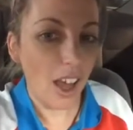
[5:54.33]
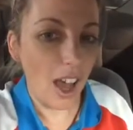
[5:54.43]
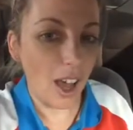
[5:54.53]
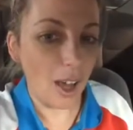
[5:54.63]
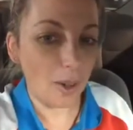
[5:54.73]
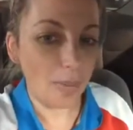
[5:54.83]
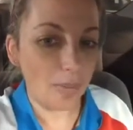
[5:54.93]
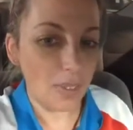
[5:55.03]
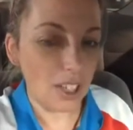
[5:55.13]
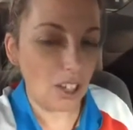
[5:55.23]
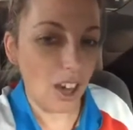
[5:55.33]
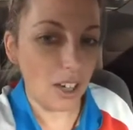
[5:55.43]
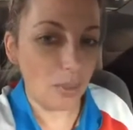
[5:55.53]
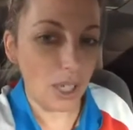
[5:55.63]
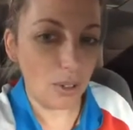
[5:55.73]
you
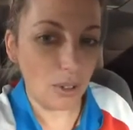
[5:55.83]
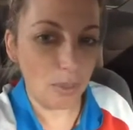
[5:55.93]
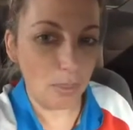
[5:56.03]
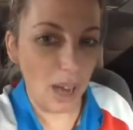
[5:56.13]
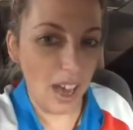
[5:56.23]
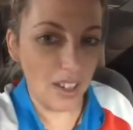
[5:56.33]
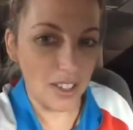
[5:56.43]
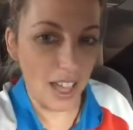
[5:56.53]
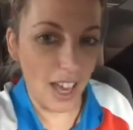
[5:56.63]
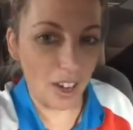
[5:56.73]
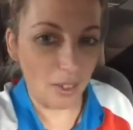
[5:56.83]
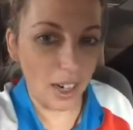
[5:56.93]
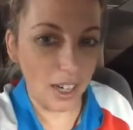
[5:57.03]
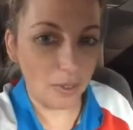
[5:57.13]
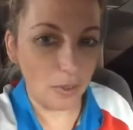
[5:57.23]
know, we could pass the hat
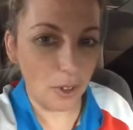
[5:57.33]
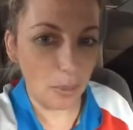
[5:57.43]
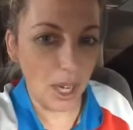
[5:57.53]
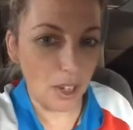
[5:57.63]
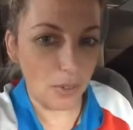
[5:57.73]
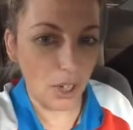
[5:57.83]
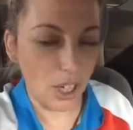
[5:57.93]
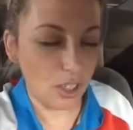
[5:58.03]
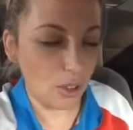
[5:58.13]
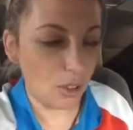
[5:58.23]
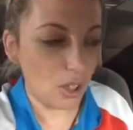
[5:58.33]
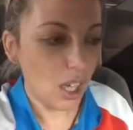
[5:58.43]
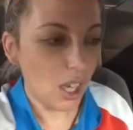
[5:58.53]
around for a megaphone or